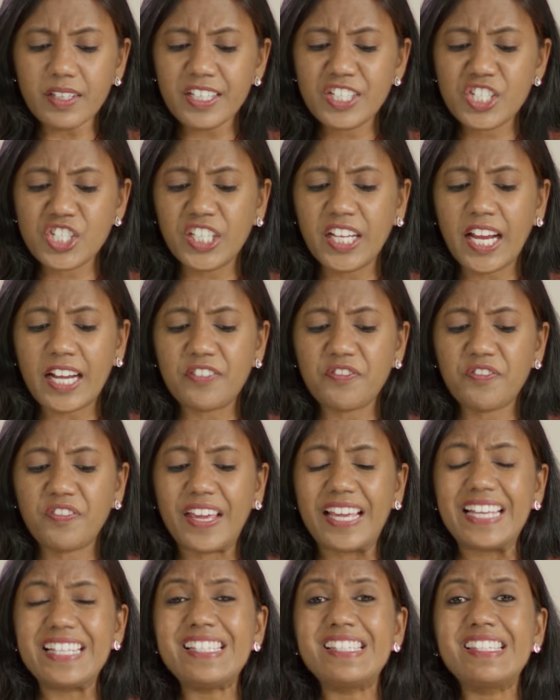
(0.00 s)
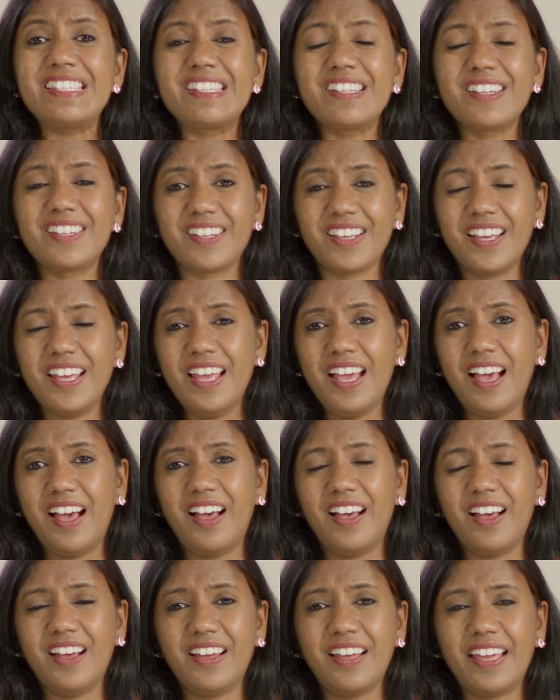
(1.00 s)
she had wasted
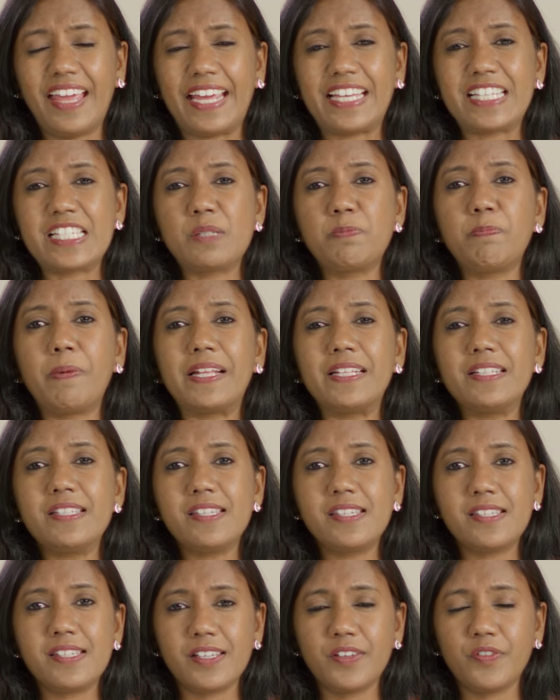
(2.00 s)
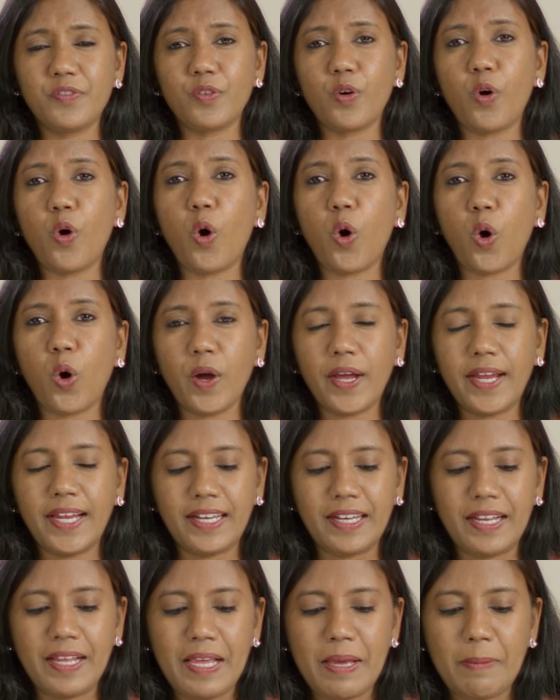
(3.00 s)
uh, expensive
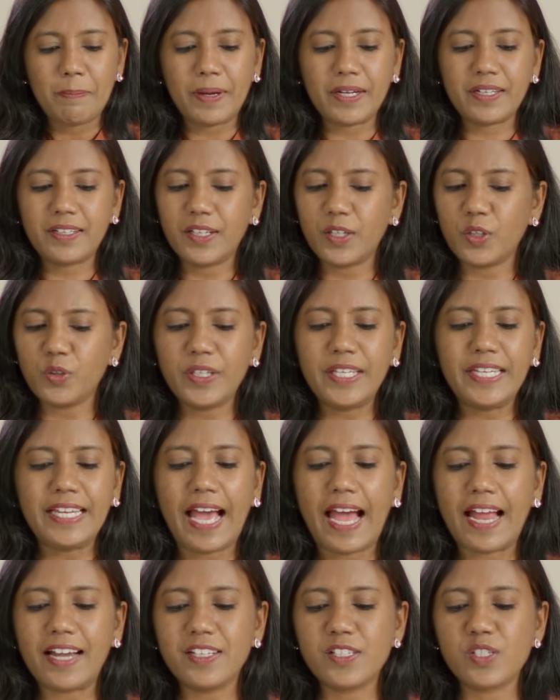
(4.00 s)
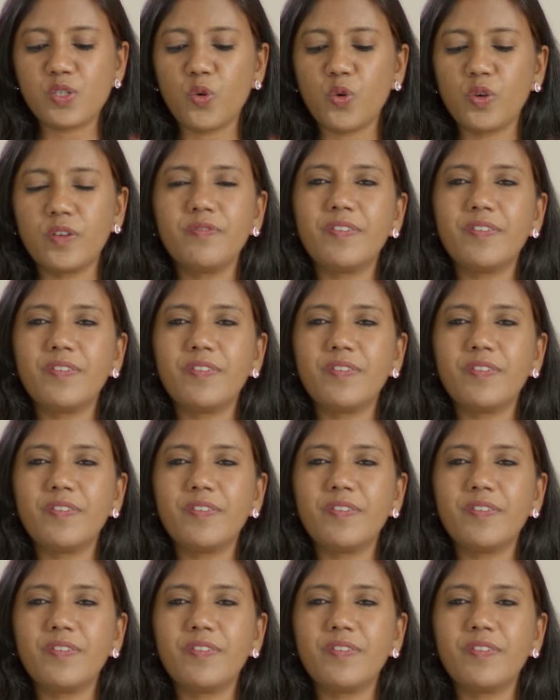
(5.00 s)
oil but you know he had his own